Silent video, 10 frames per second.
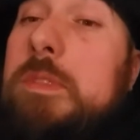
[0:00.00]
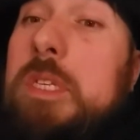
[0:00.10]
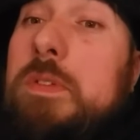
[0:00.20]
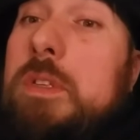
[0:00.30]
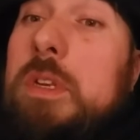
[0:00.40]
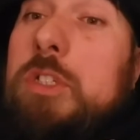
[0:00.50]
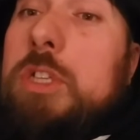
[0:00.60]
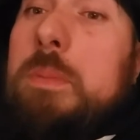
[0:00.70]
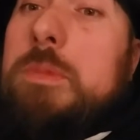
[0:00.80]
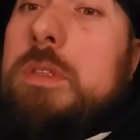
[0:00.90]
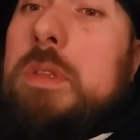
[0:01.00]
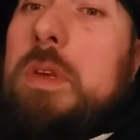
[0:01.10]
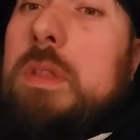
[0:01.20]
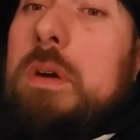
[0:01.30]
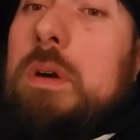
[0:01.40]
See if there's any gems in
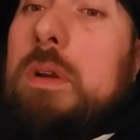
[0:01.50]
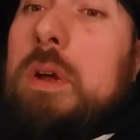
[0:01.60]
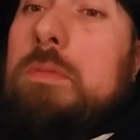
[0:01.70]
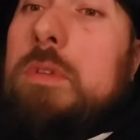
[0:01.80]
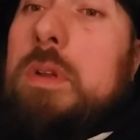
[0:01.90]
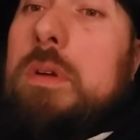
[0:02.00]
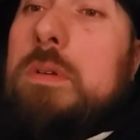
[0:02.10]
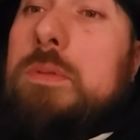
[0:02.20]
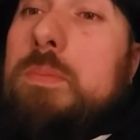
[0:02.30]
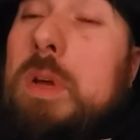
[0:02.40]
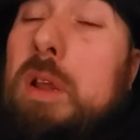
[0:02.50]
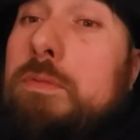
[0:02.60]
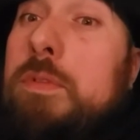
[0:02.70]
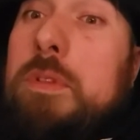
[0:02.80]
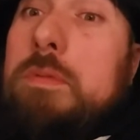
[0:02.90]
there that I don't realise. I
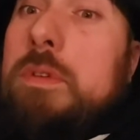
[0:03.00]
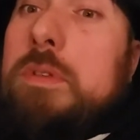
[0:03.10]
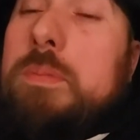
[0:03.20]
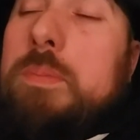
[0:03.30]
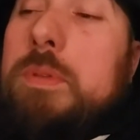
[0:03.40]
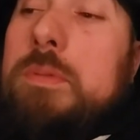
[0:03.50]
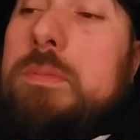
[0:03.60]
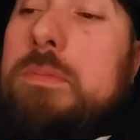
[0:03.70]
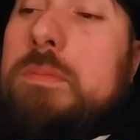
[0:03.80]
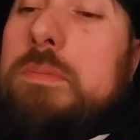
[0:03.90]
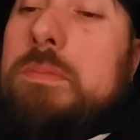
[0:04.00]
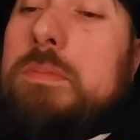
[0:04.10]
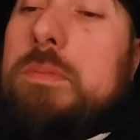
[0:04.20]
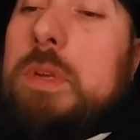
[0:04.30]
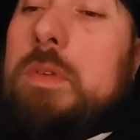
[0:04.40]
don't think there is, but
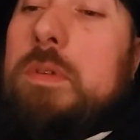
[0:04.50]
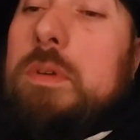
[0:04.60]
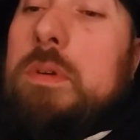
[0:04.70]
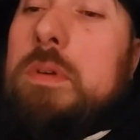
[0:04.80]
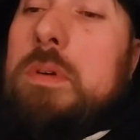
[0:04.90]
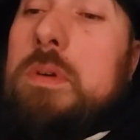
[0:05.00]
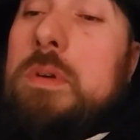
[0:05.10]
we'll have a look.